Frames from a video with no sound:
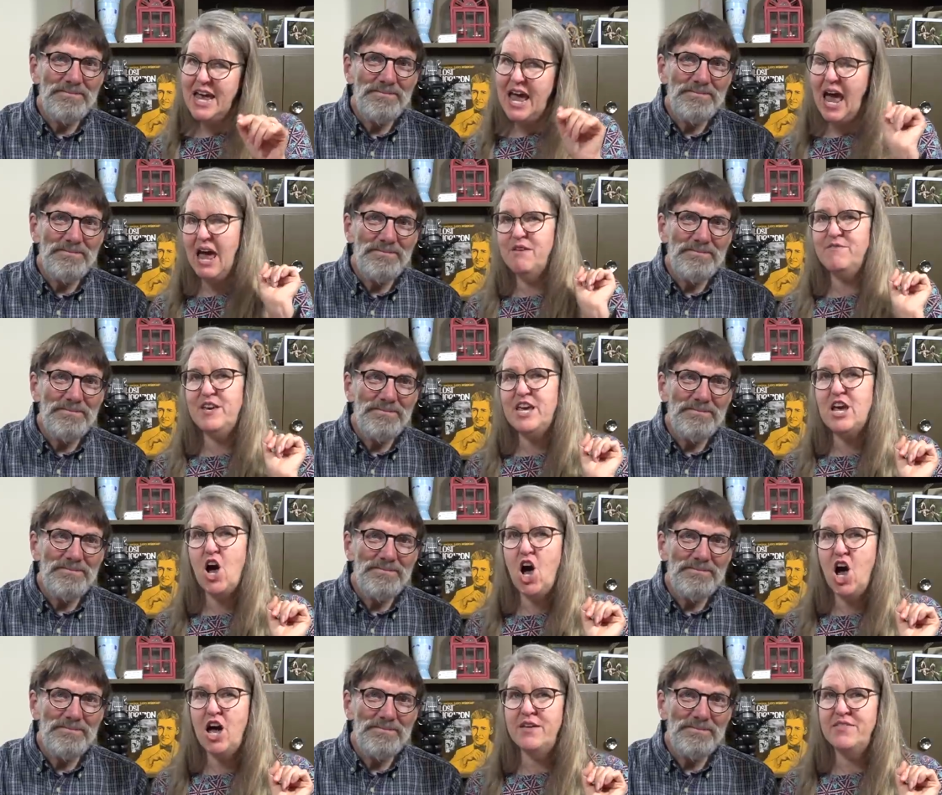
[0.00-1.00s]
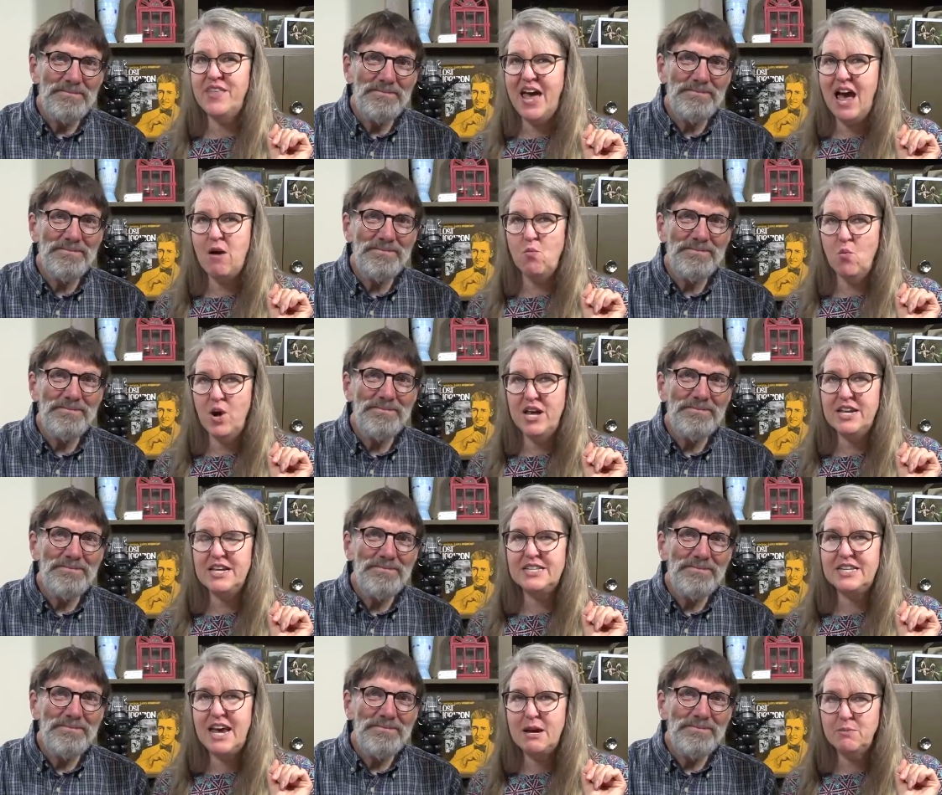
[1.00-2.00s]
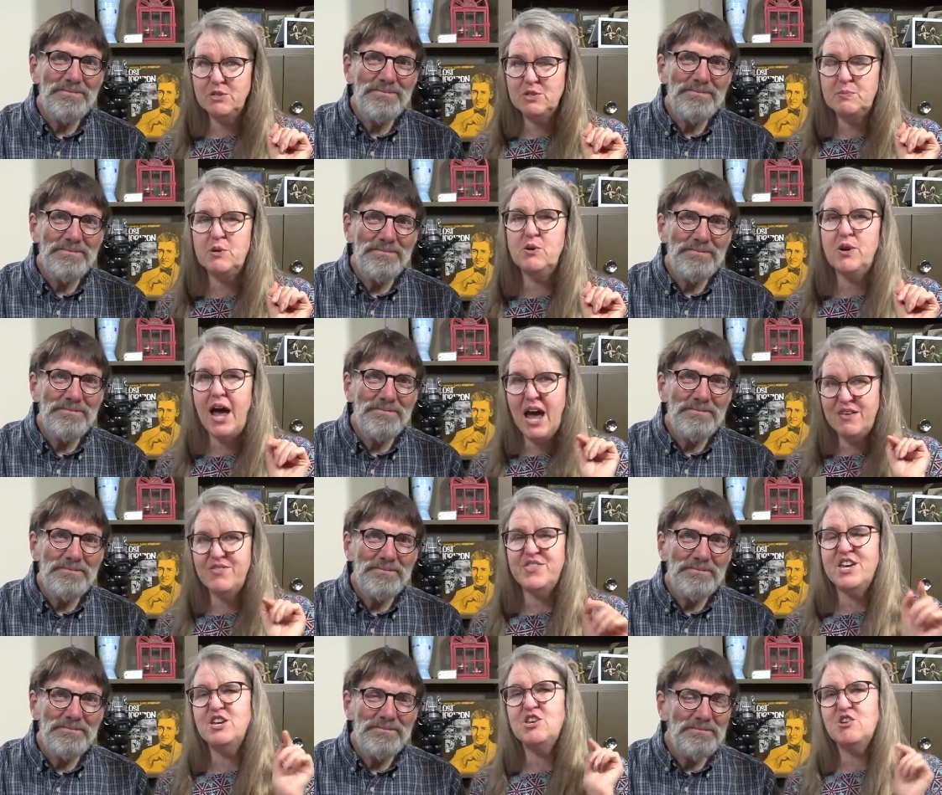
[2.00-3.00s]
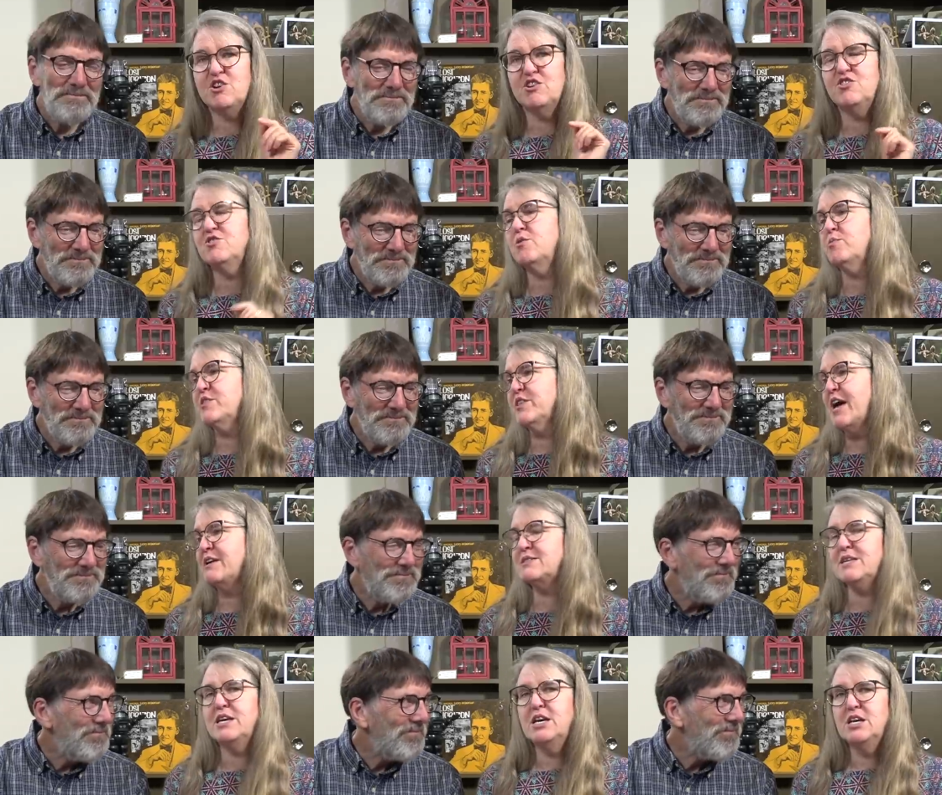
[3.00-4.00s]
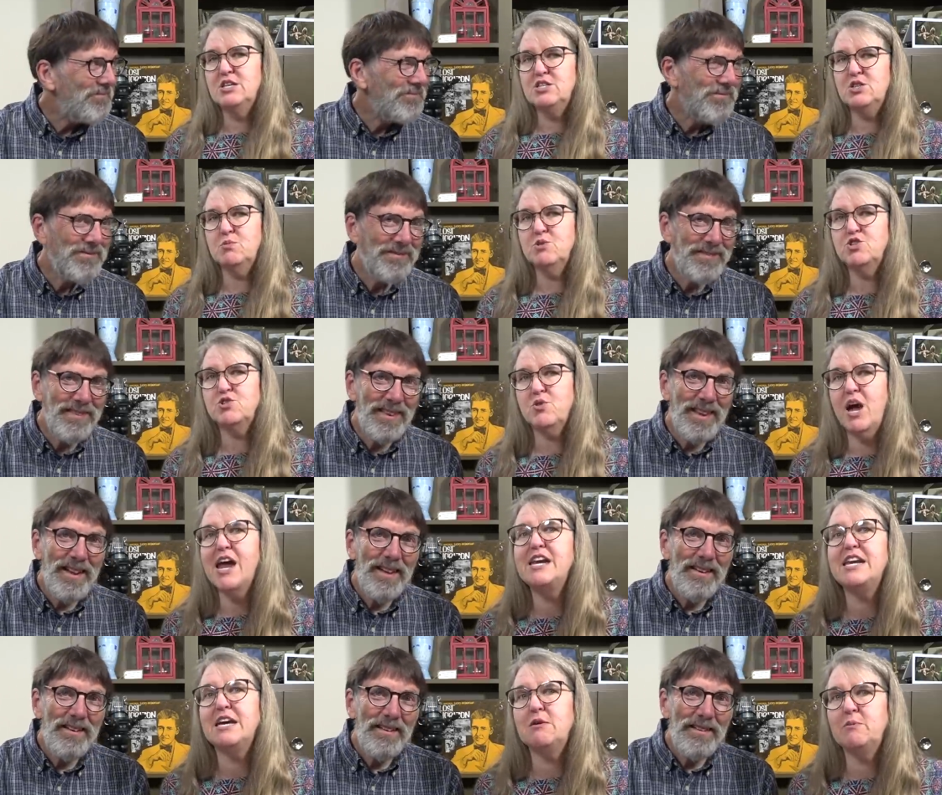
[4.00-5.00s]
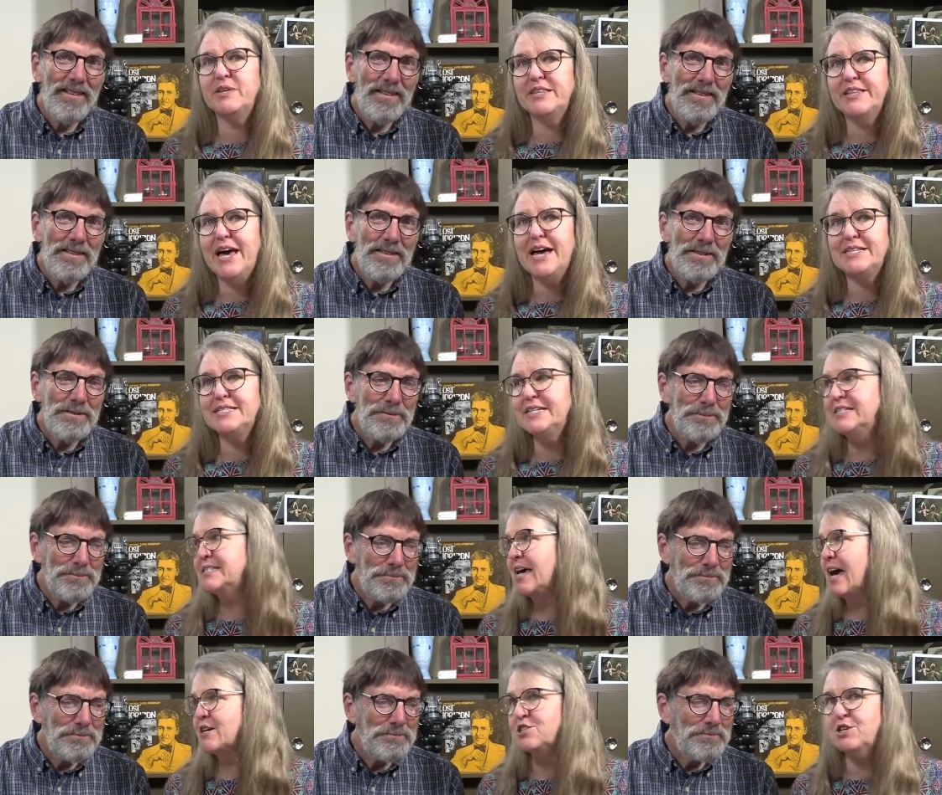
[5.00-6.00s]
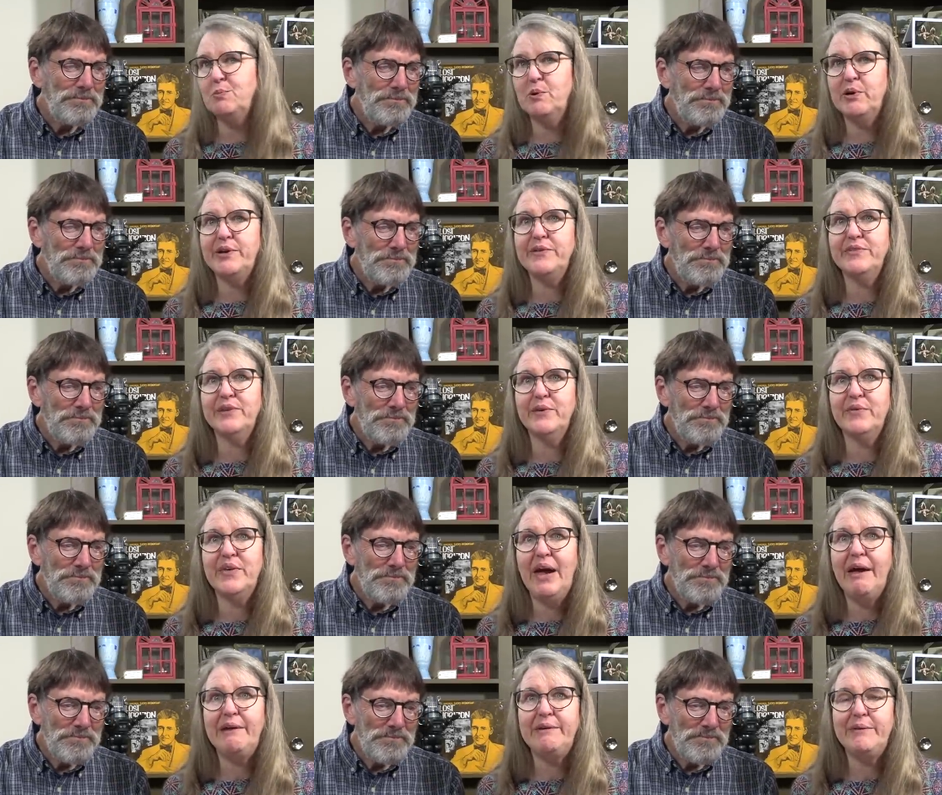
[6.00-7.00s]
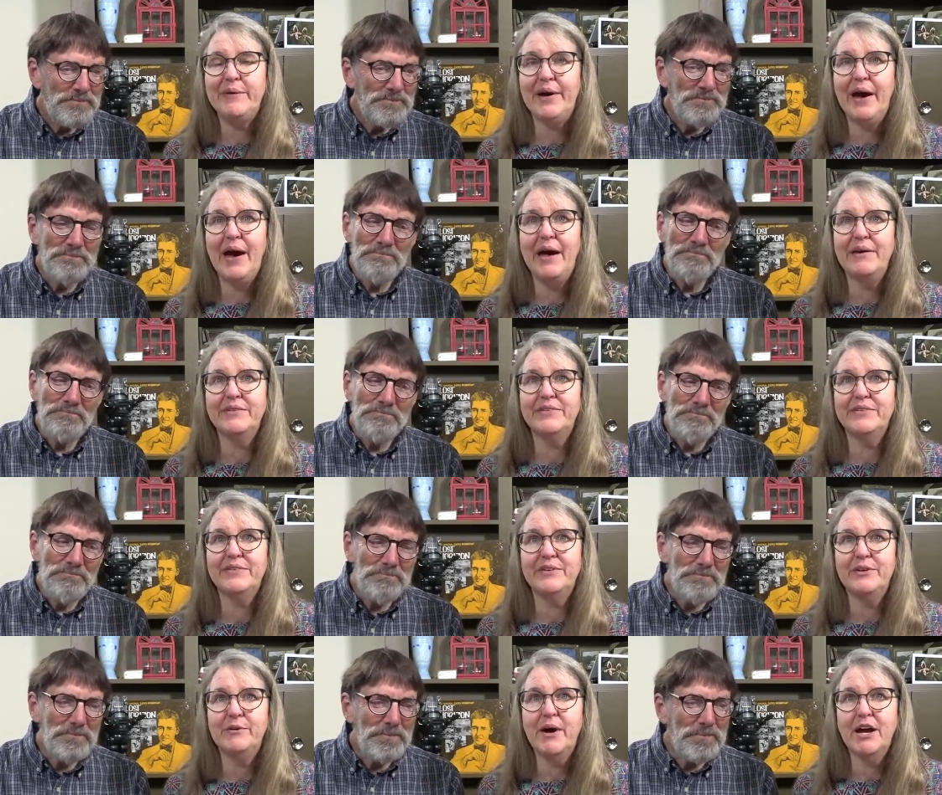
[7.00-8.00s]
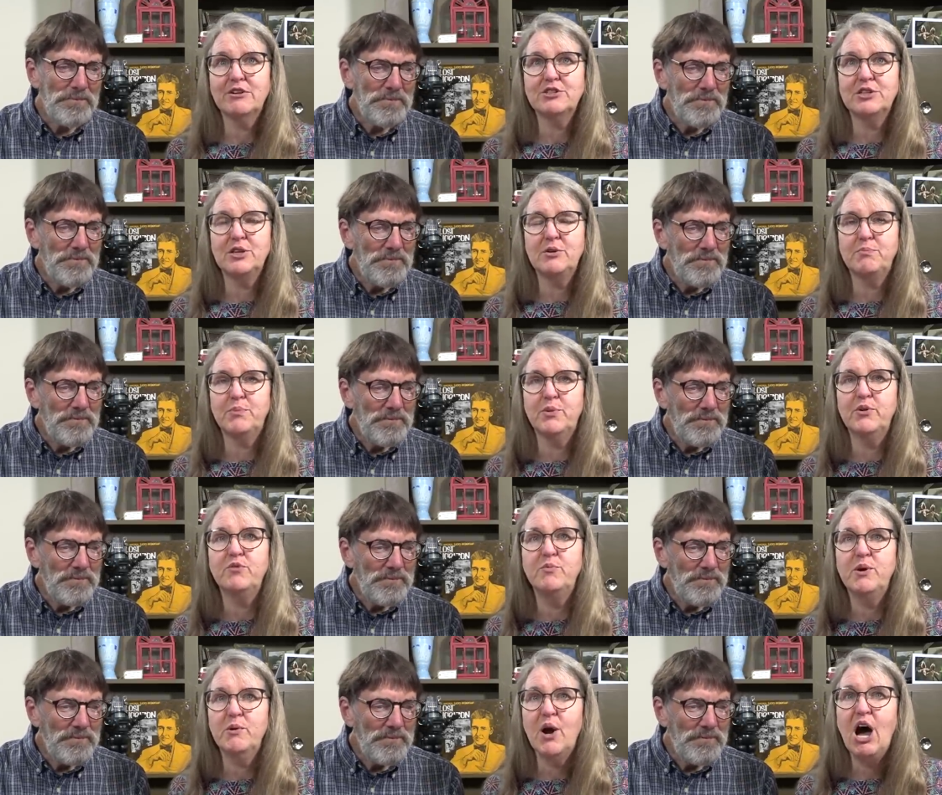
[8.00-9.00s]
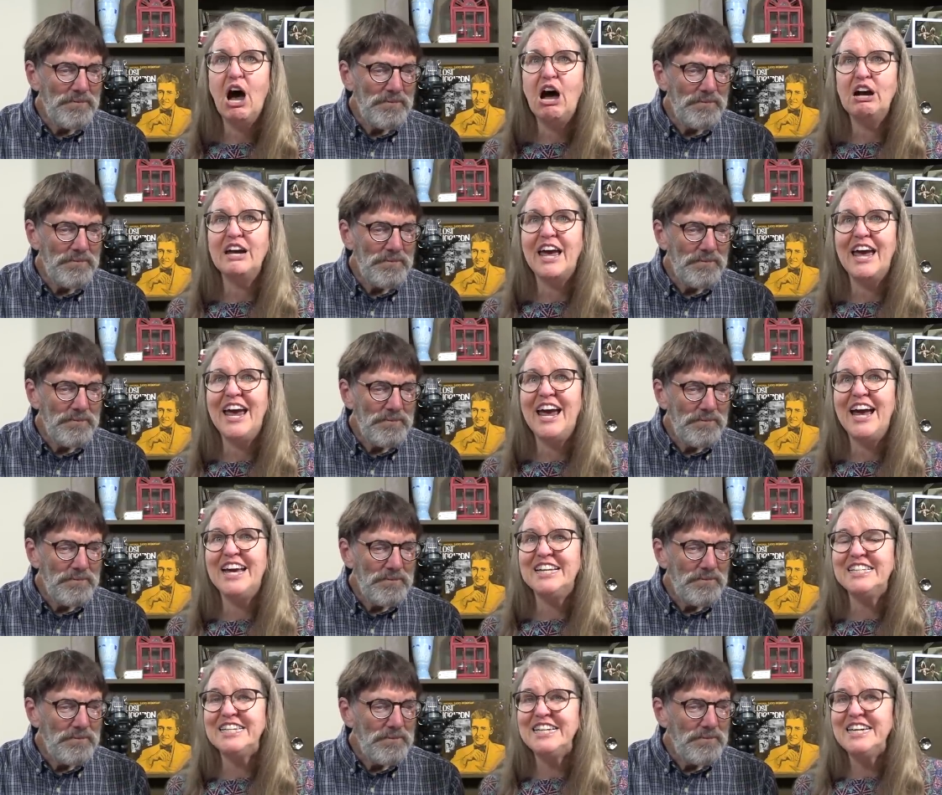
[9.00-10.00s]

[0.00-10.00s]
Speaker 1: heavy on that 1 tablespoon. I think you can do it with less. So we're trying it with less, and it's actually working. So thank you guys. You actually proved me wrong. And